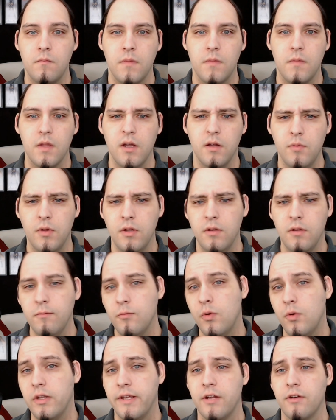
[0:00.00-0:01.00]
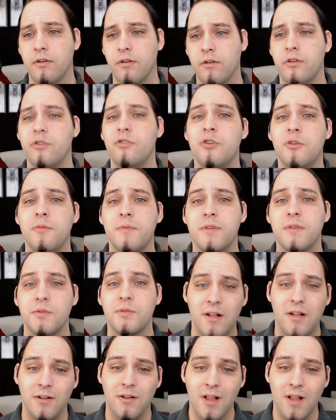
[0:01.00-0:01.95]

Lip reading: well, here on YouTube as well.